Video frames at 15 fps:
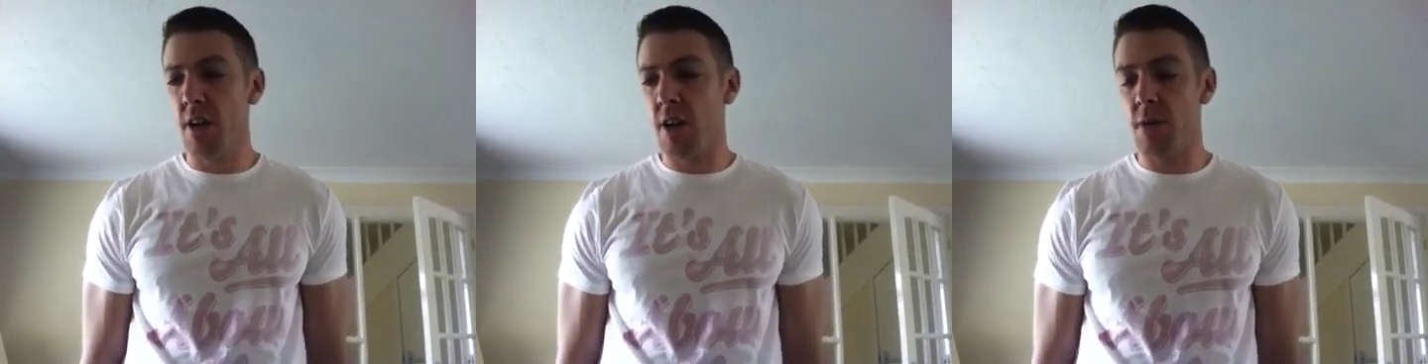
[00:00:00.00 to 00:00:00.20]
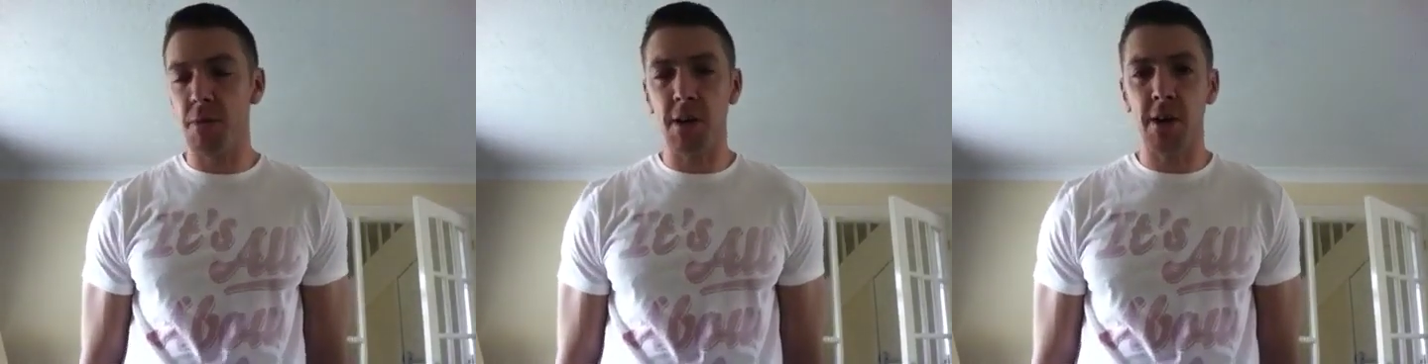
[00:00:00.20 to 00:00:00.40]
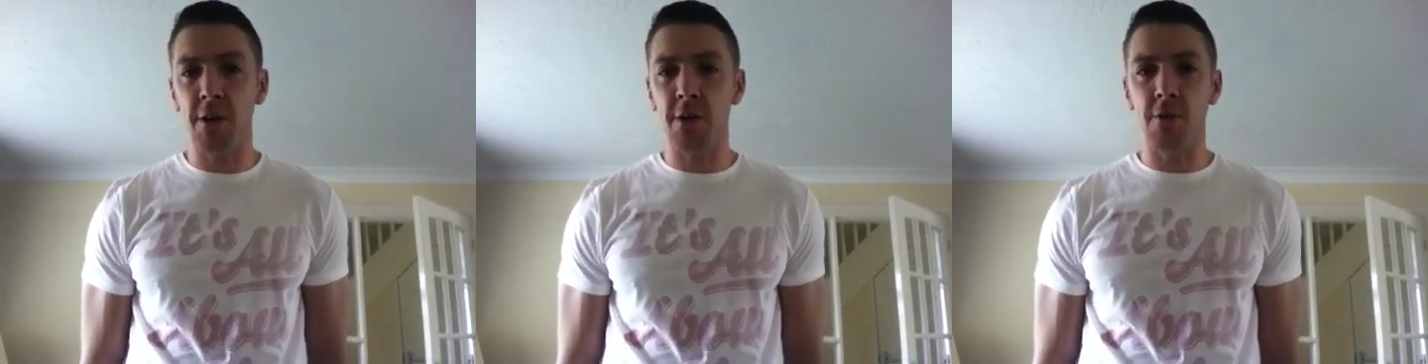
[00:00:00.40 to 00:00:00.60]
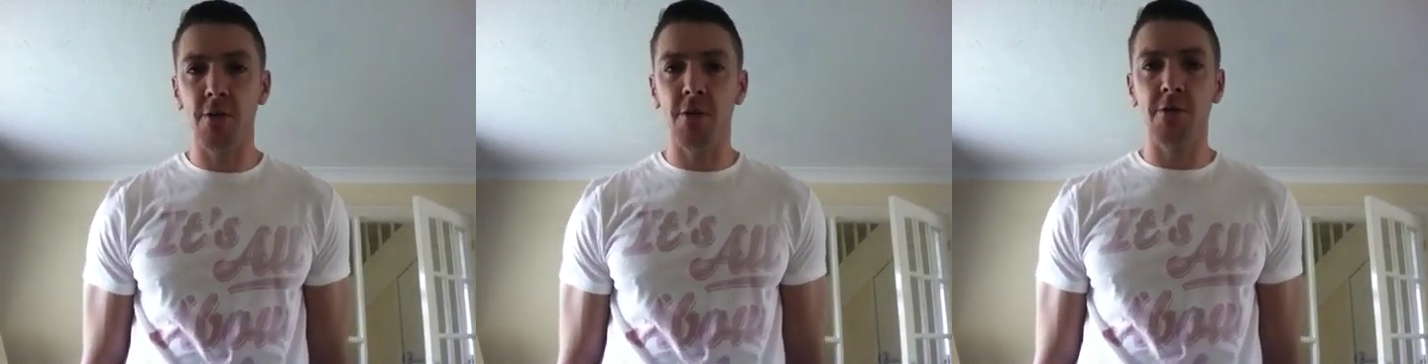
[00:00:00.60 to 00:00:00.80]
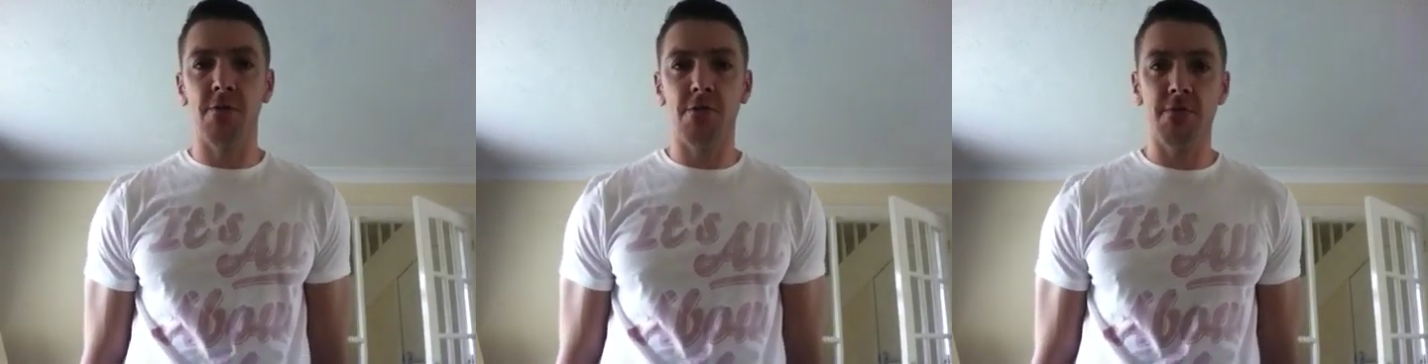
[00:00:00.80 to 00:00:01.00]

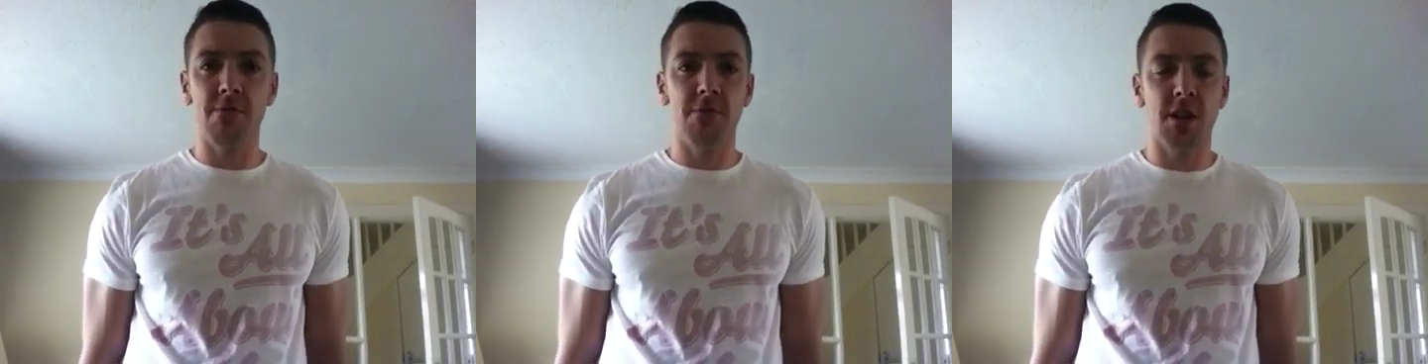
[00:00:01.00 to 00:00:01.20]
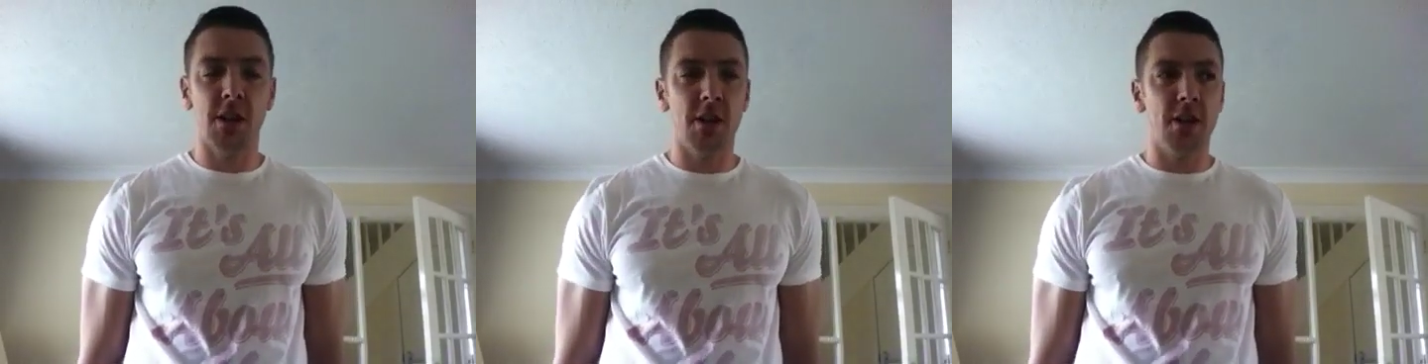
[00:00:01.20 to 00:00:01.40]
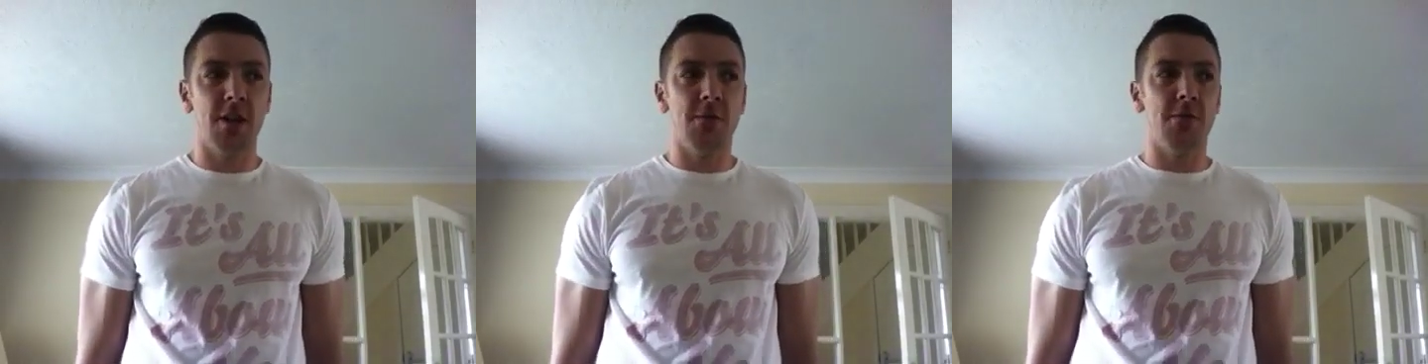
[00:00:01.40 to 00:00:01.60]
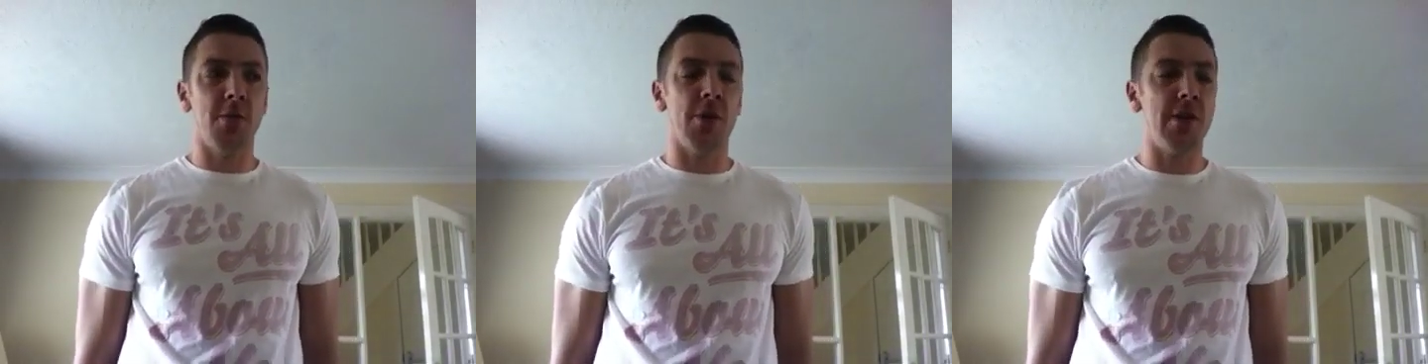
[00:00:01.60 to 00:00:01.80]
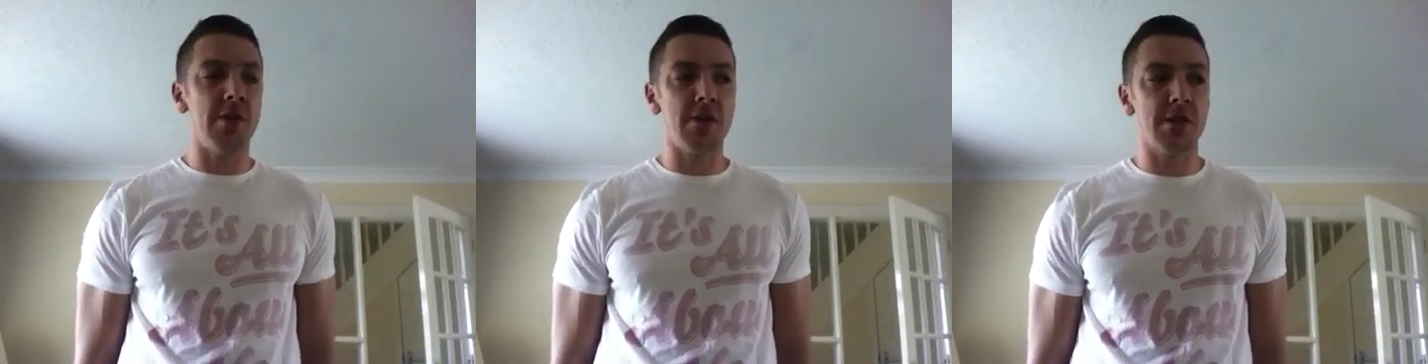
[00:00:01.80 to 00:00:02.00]
upload
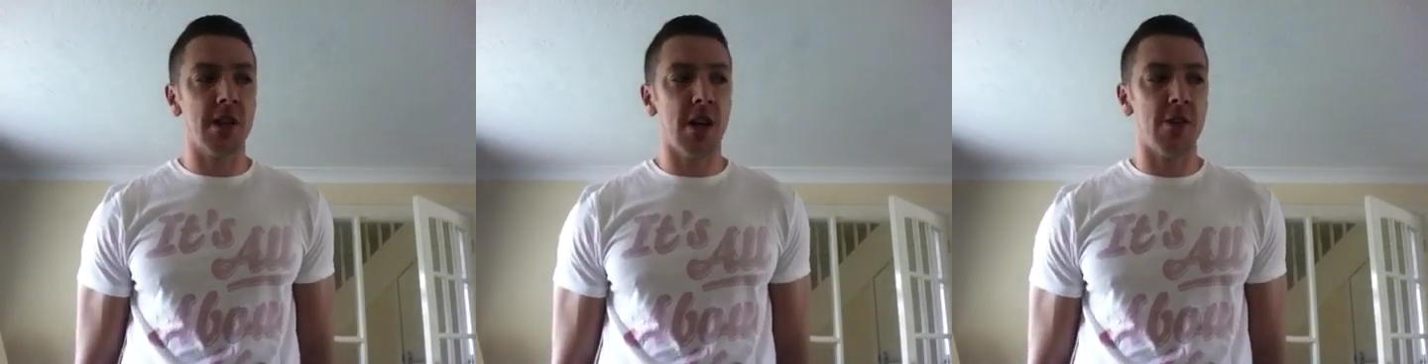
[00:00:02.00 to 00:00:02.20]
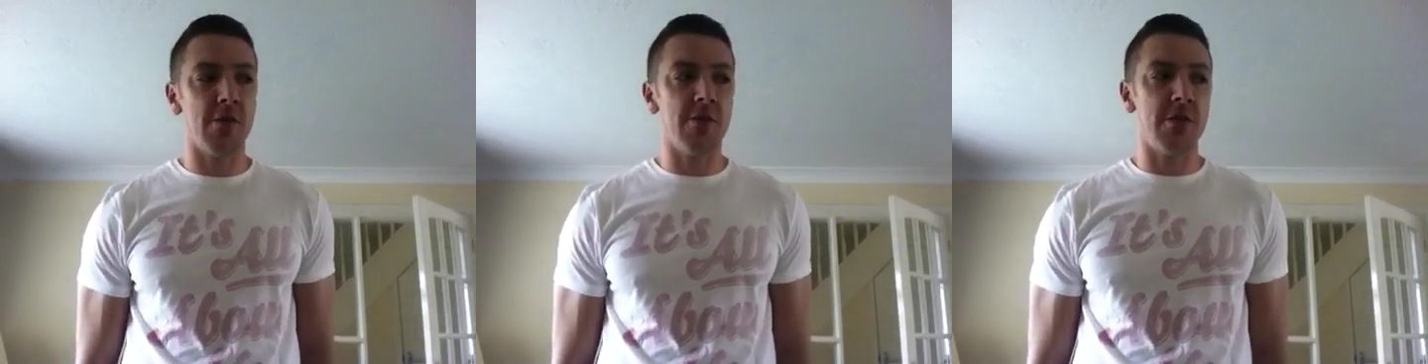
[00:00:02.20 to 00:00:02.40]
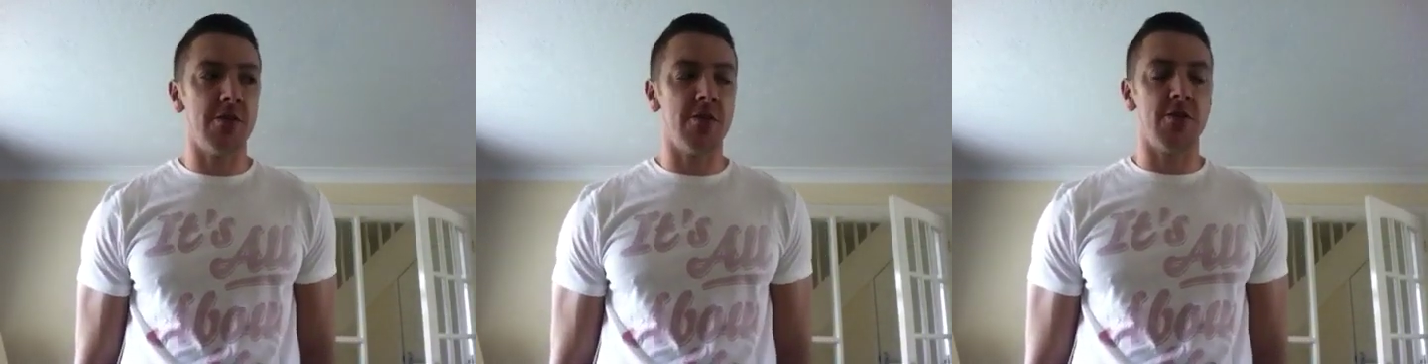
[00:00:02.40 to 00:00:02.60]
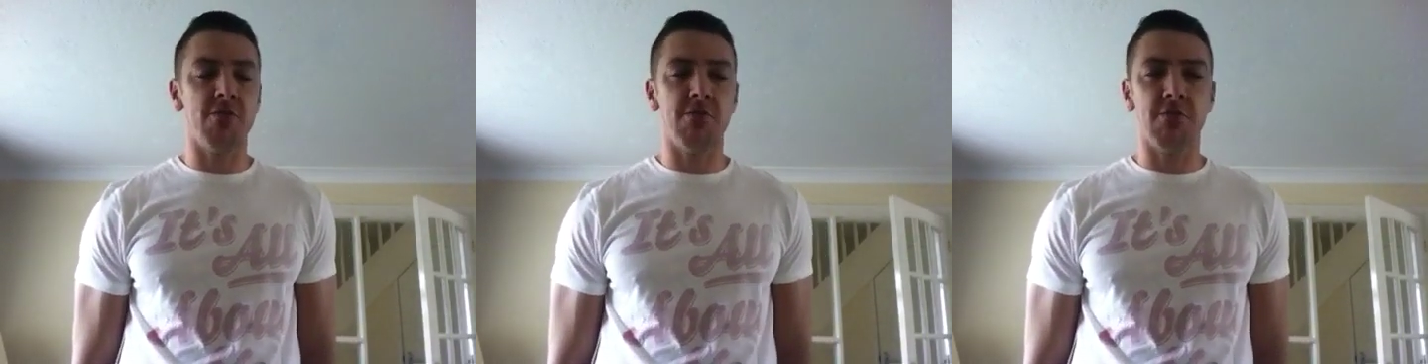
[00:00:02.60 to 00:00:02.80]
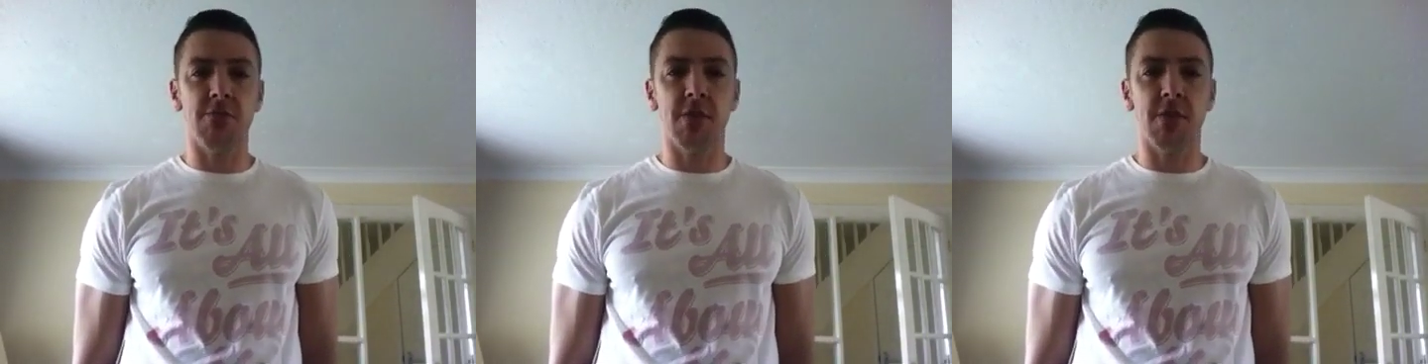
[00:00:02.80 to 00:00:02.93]
pointless stuff and just